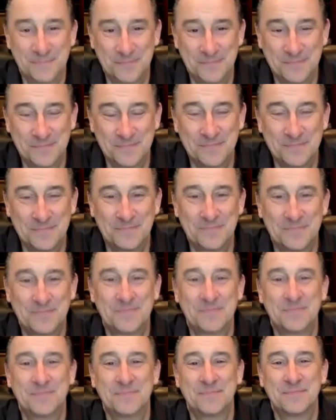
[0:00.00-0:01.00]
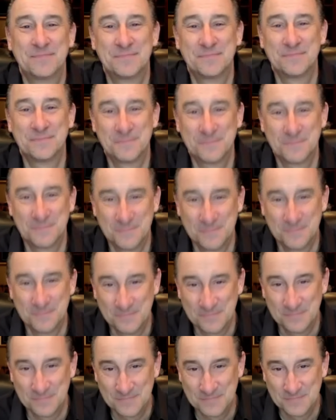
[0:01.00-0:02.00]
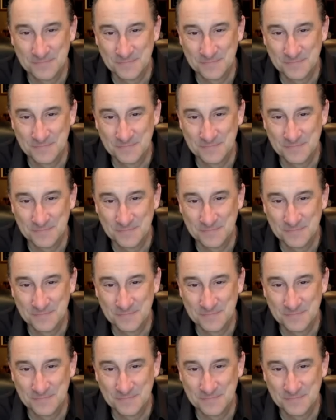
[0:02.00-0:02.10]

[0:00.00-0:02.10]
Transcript: It's all good, but uh,